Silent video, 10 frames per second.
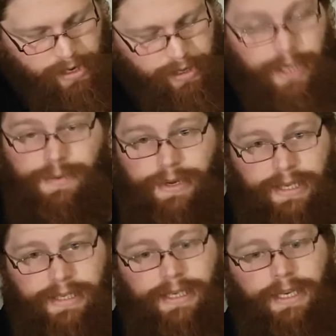This one has
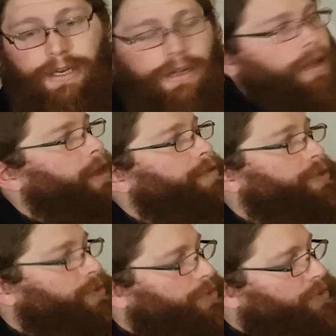seen a lot of
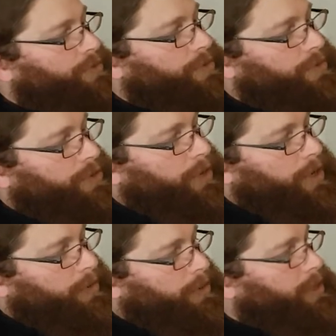use, so I
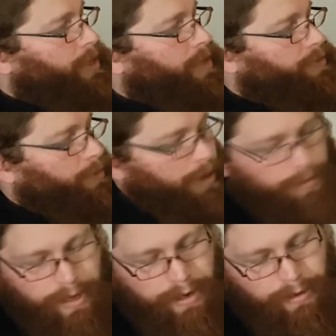can really give you my
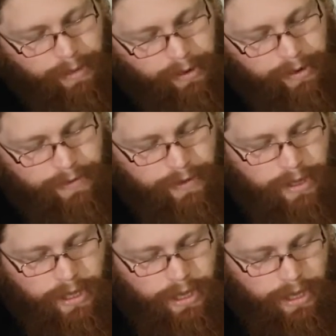opinion about it.
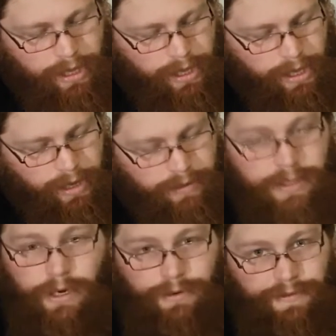We'll
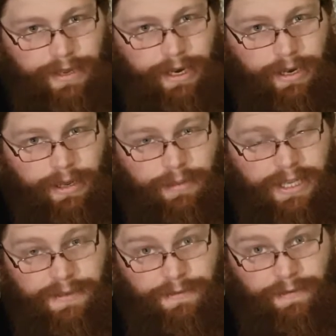start with my
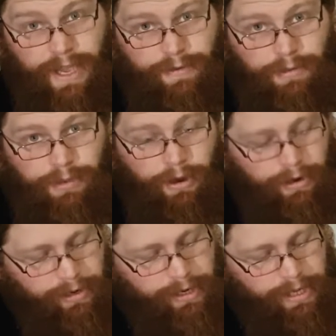favorite
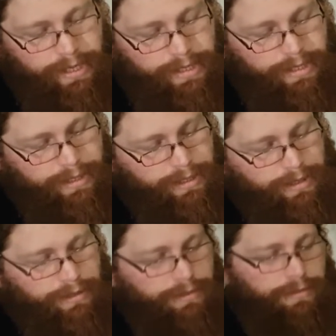part is
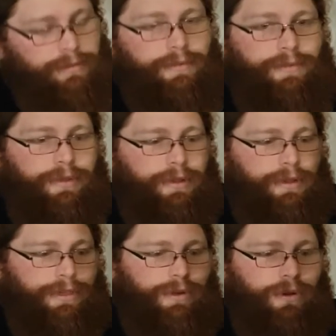
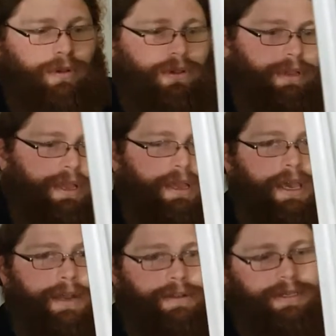this whole
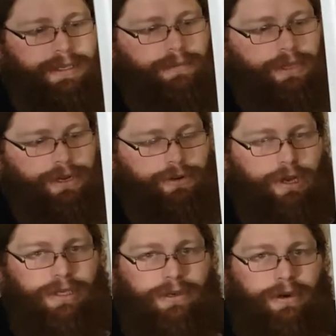handle assembly and
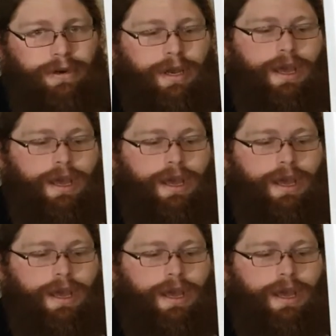crossguard.